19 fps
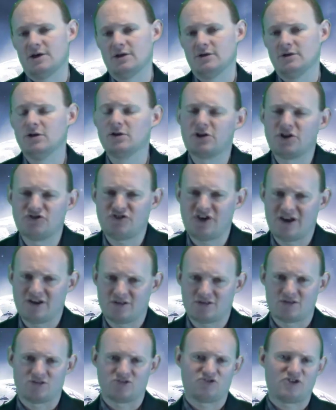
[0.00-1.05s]
Look at
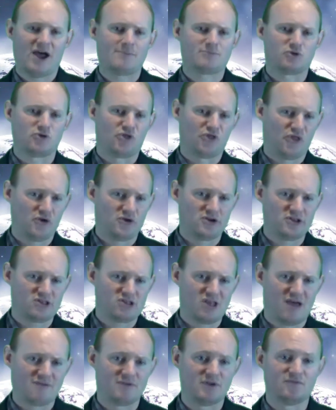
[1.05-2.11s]
Genesis chapter
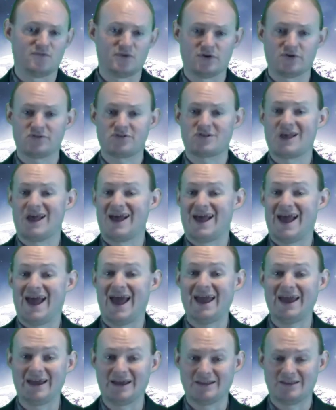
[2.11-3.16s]
thirty-seven, verse
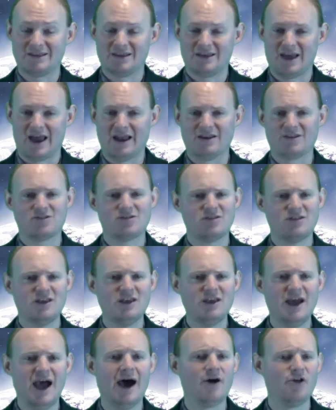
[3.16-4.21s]
eight, and
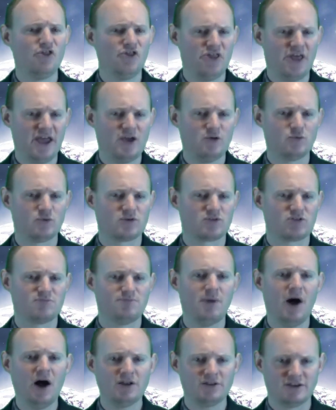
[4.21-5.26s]
see how they
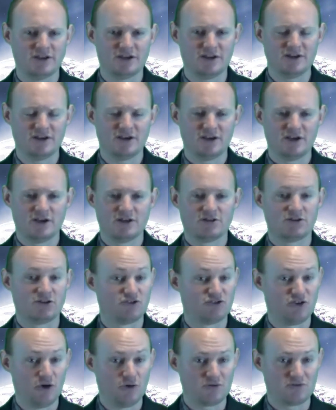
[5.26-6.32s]
responded to
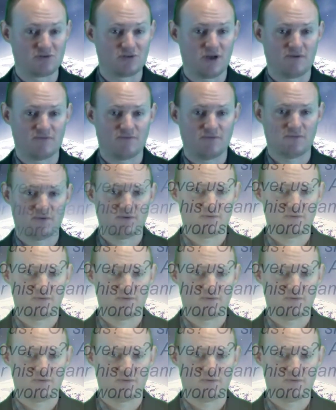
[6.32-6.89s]
Joseph.